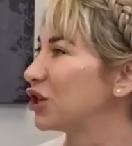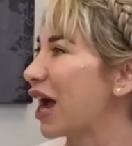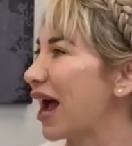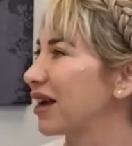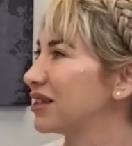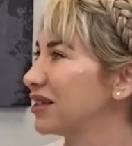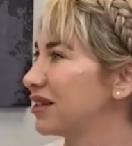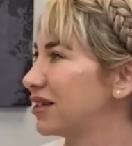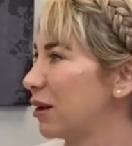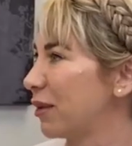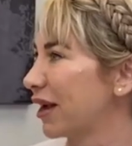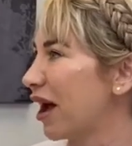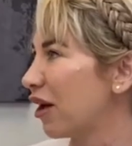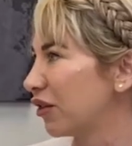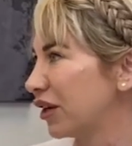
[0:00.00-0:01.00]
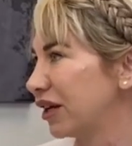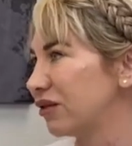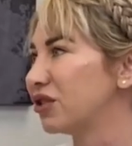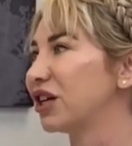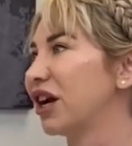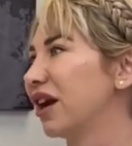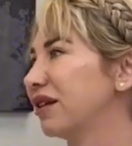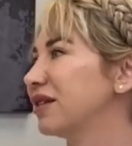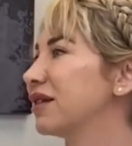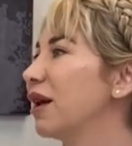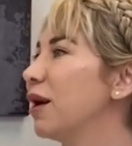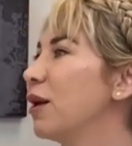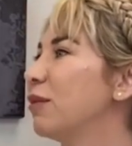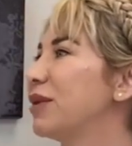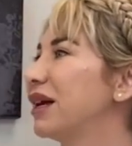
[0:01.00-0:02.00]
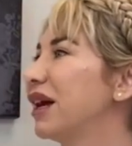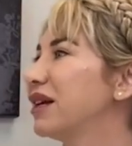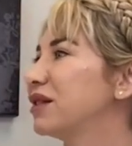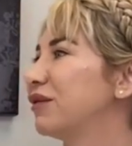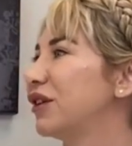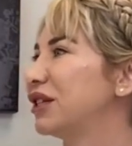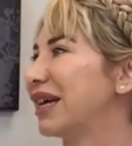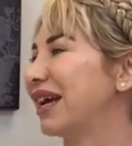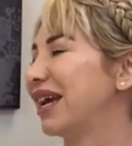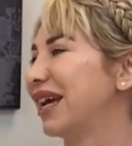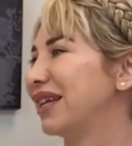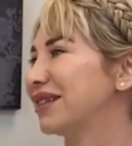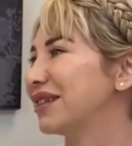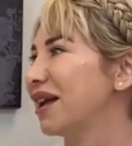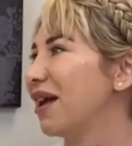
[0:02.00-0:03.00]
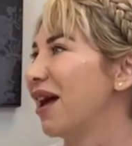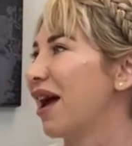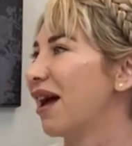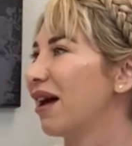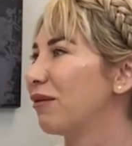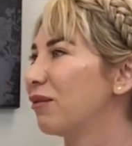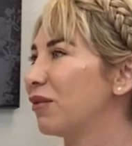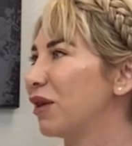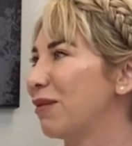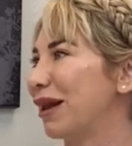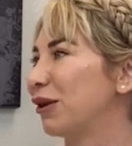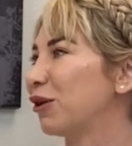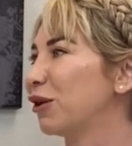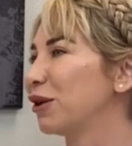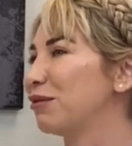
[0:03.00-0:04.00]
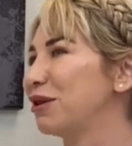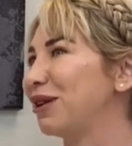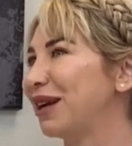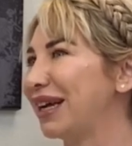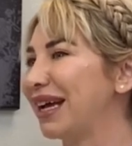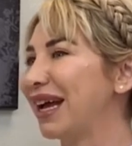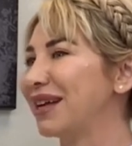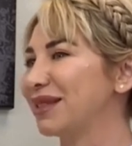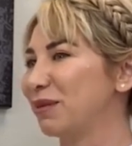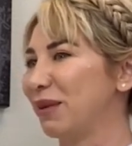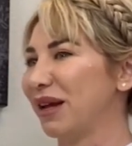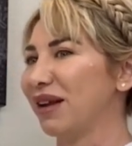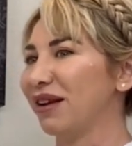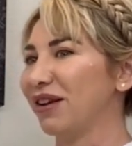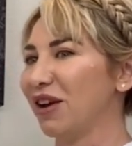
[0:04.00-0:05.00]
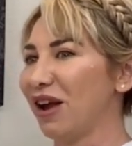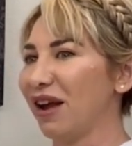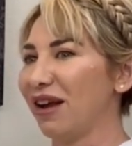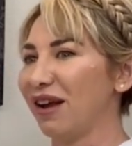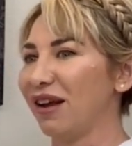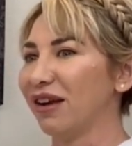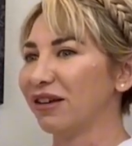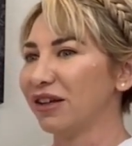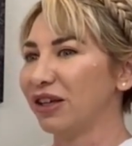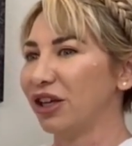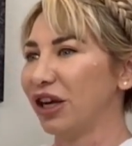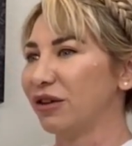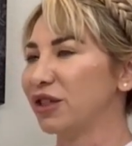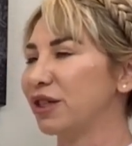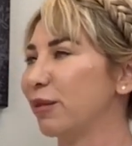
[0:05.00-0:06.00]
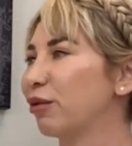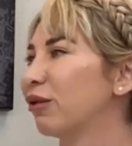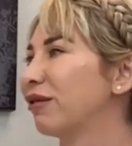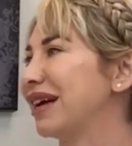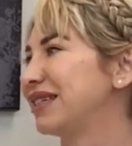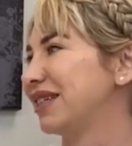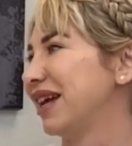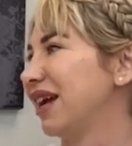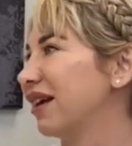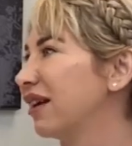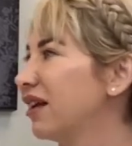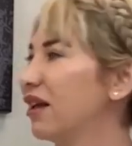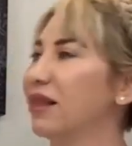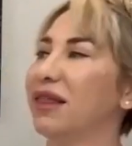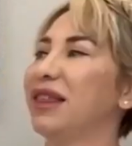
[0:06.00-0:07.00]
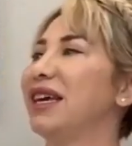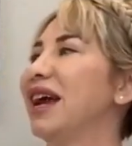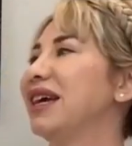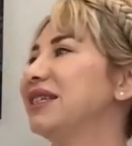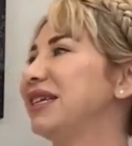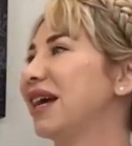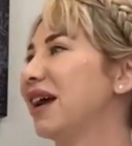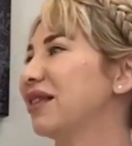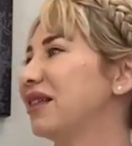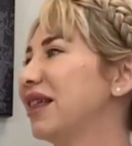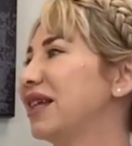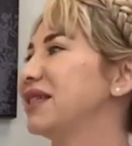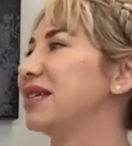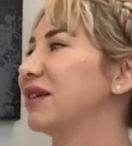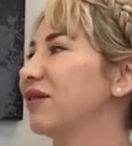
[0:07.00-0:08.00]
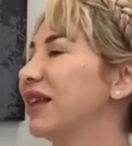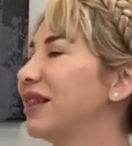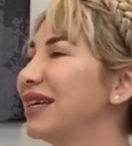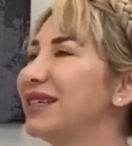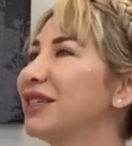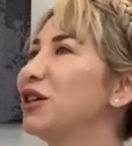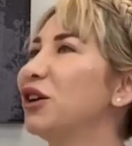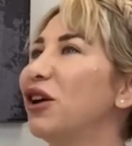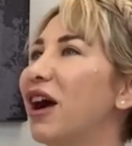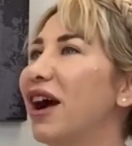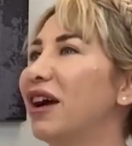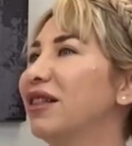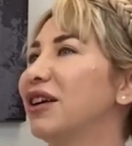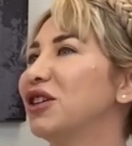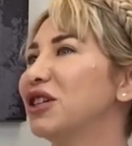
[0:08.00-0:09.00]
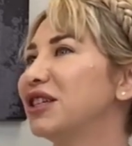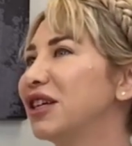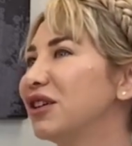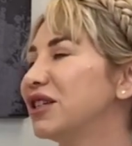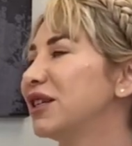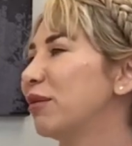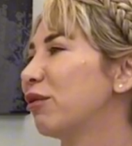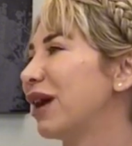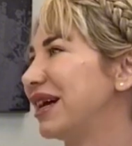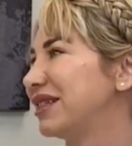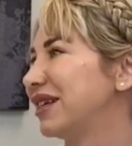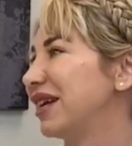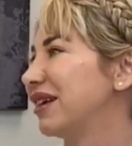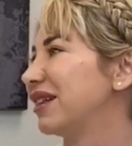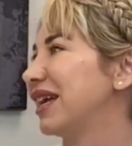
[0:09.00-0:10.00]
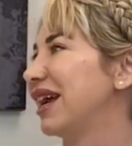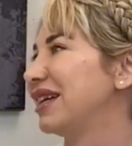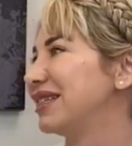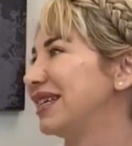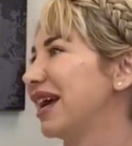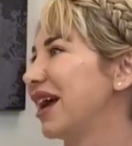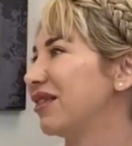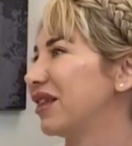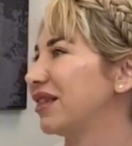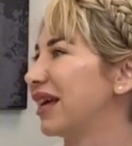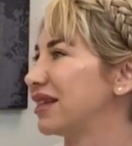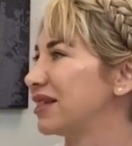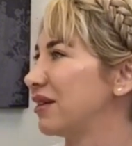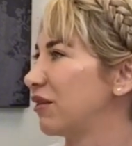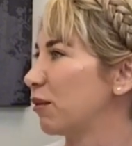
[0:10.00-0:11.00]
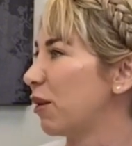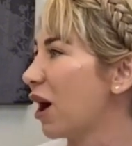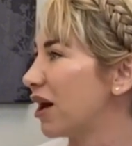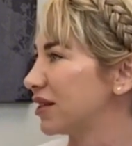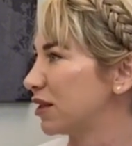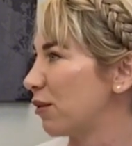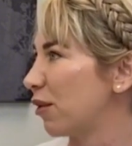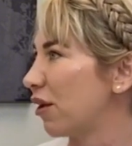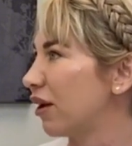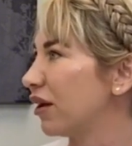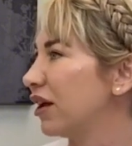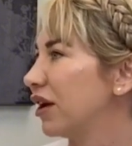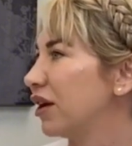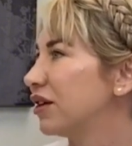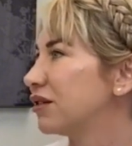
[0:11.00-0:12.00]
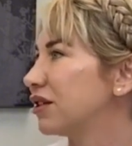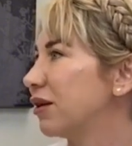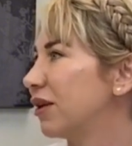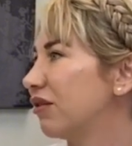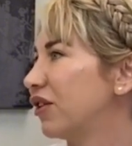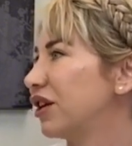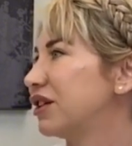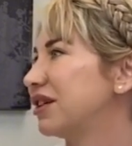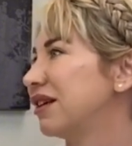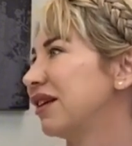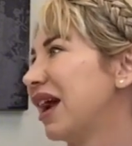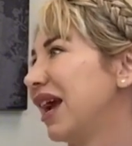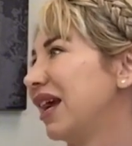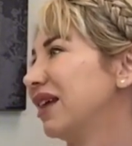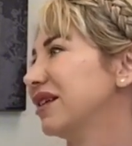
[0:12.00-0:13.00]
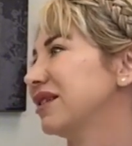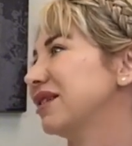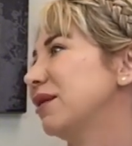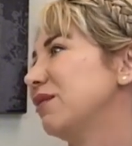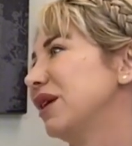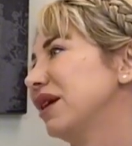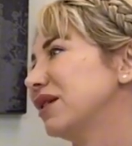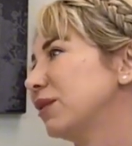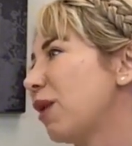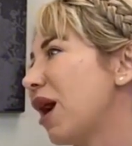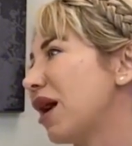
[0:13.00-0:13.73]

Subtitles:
to track systemic health concerns, because for decades the medical community has been, you know, suppressing the idea that that's even, and they still are, they're still suppressing the idea that that's even possible. So if they're denying that something is